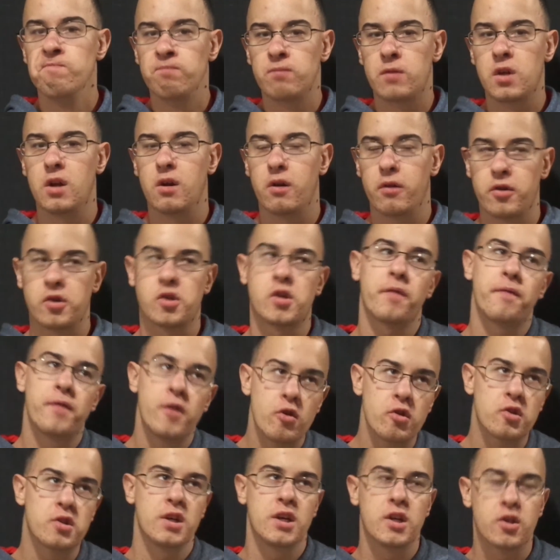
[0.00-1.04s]
You know, there's a
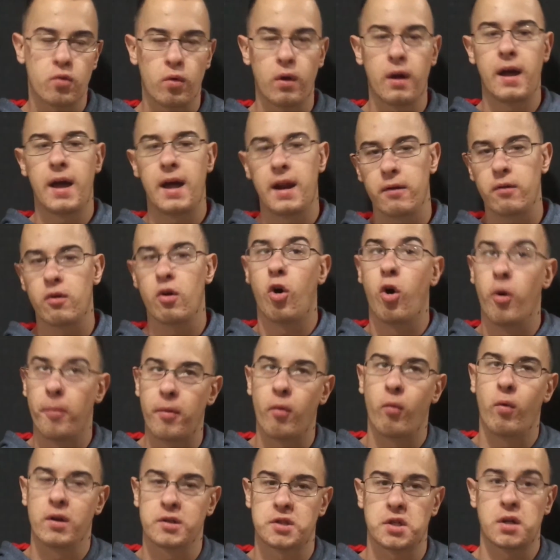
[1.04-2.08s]
few scenes where An- Obi
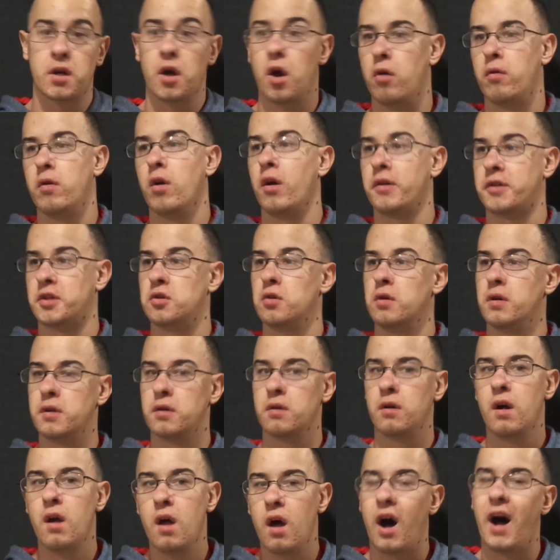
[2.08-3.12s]
Wan's like, oh, Darth Vader.
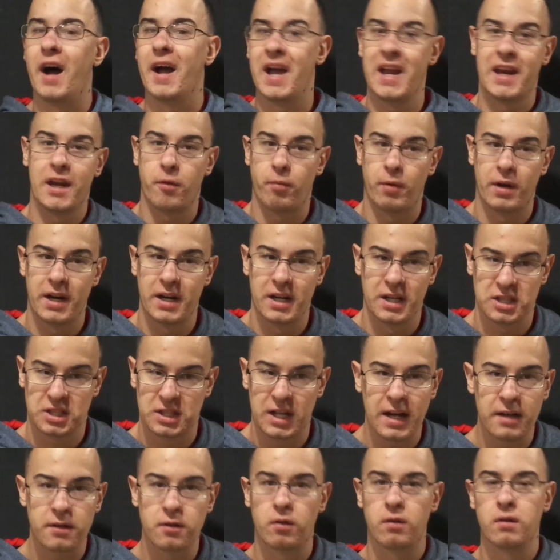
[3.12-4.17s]
I hate it when he does
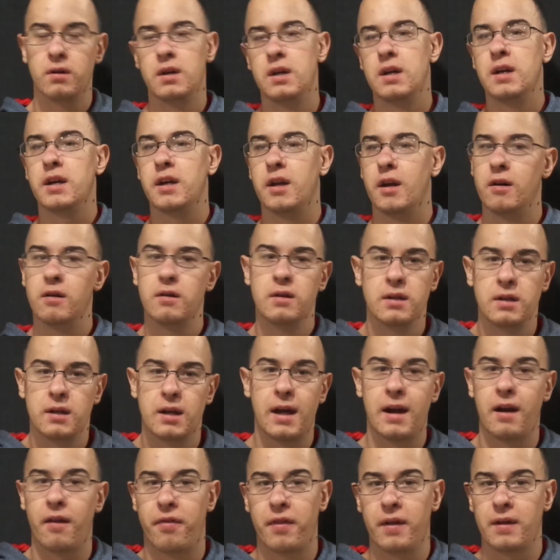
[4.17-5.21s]
that." Or, you know,
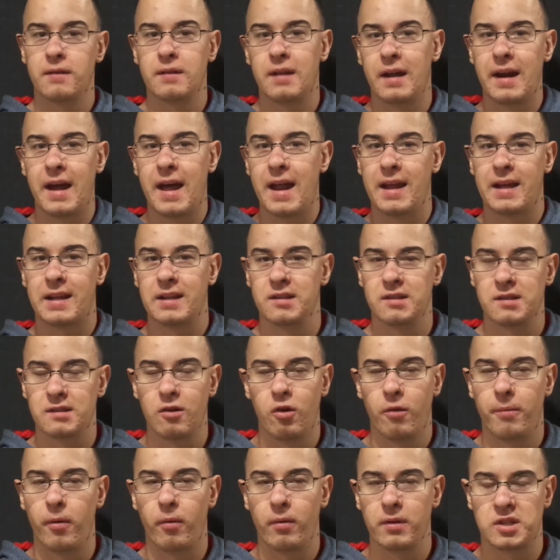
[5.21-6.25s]
anything that Anakin
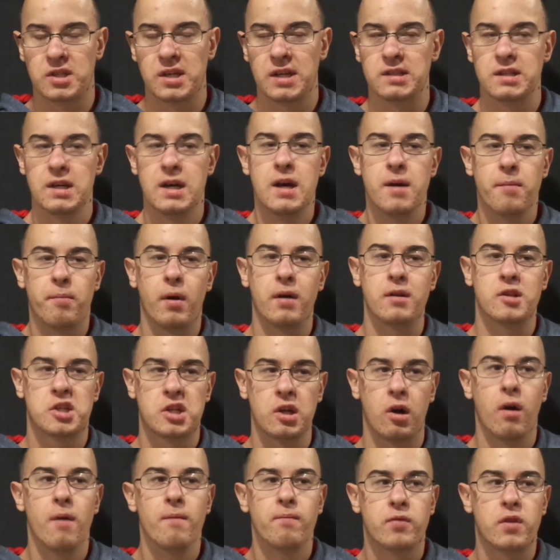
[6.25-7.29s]
Obi Wan says. But
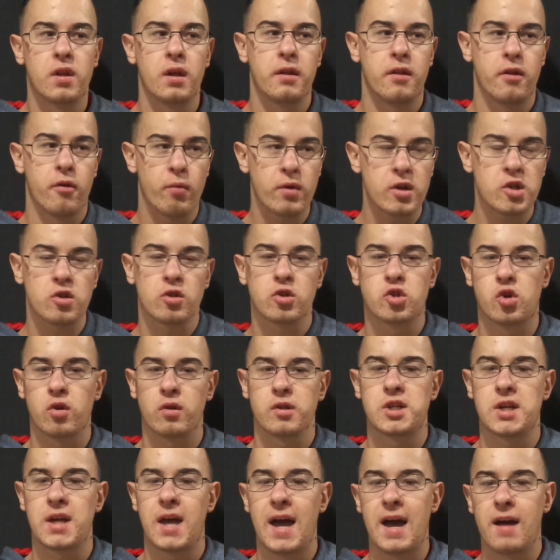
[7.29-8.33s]
still, the, the, original
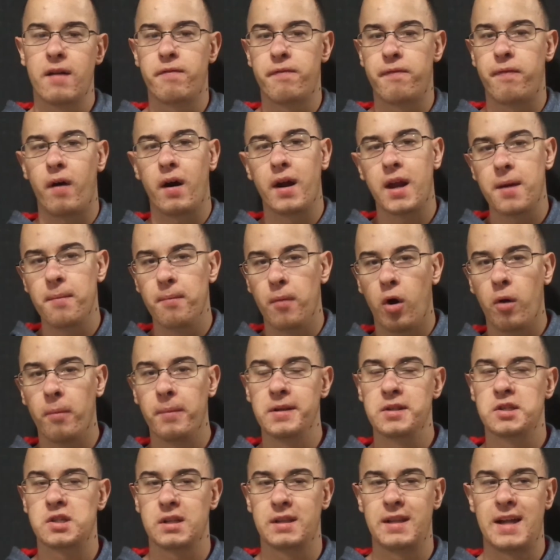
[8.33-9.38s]
trilogy had funny
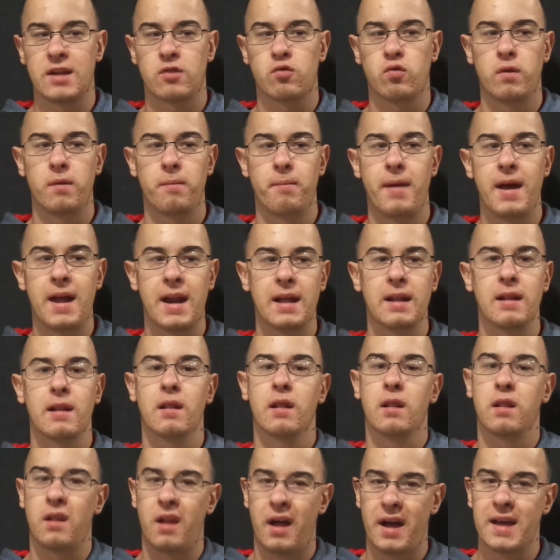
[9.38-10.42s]
moments, and that's what made it
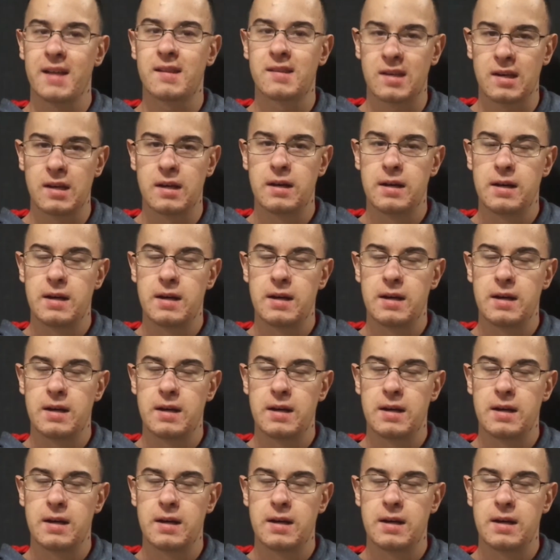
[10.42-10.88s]
light.